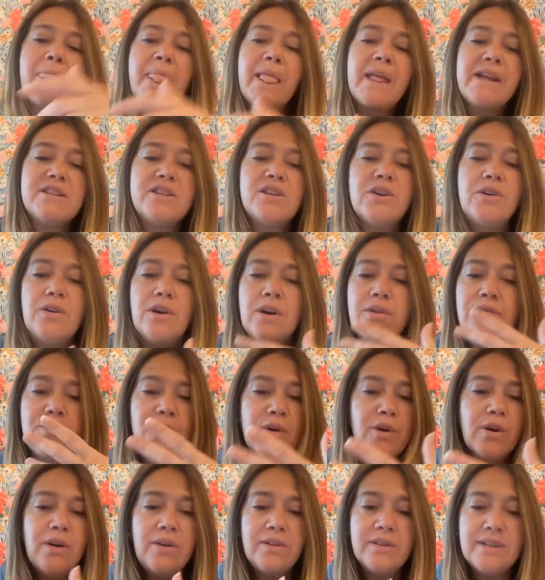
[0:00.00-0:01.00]
So a
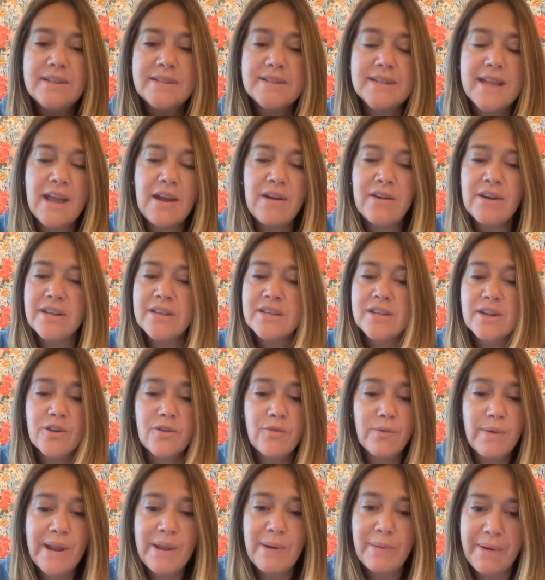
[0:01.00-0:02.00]
referral discount is a
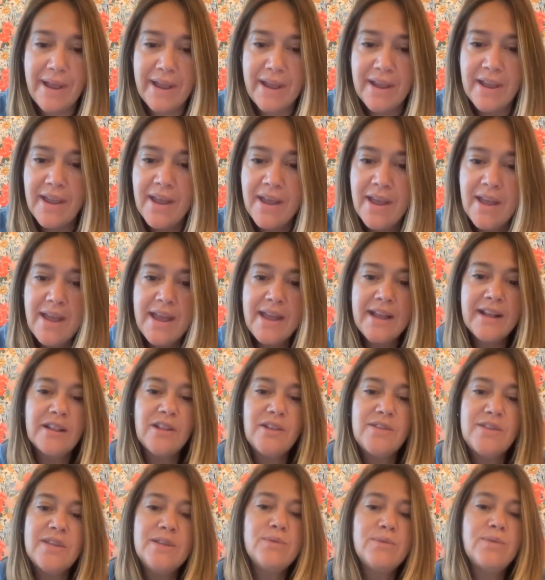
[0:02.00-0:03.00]
great way.
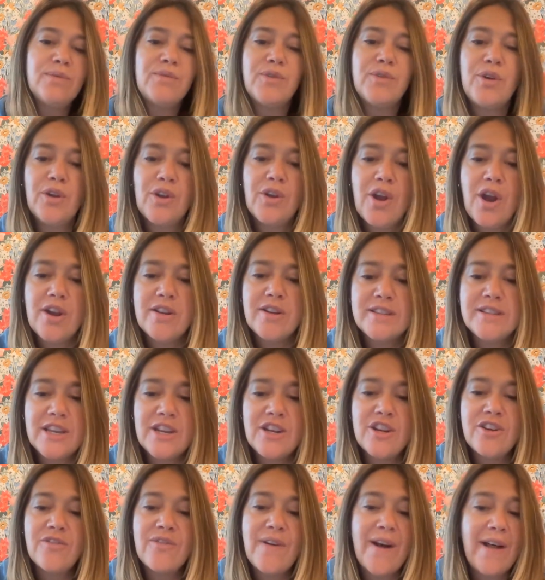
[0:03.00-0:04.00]
Include these referral cards in
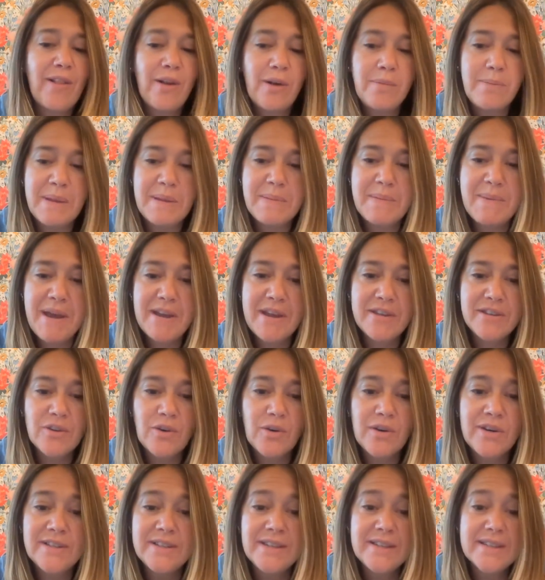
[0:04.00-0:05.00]
your follow-up emails
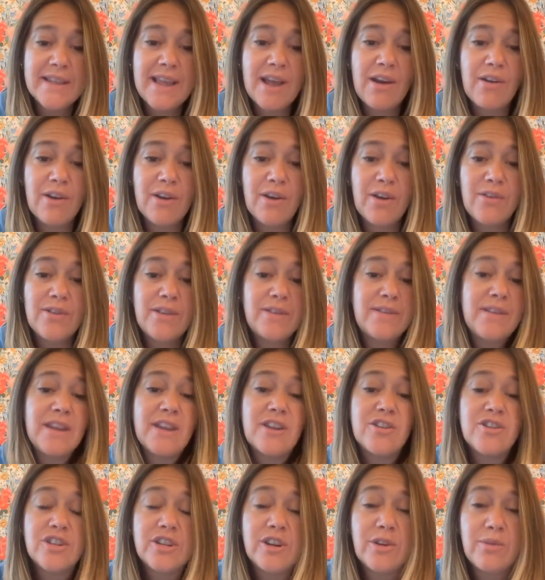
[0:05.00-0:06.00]
or discount code that they can
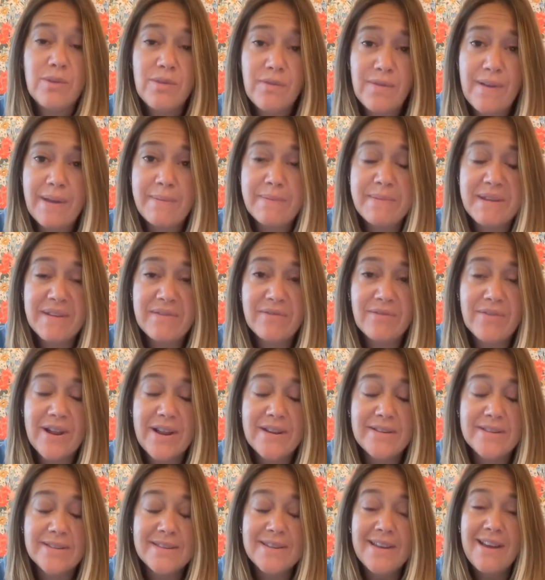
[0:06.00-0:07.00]
share with family and friends.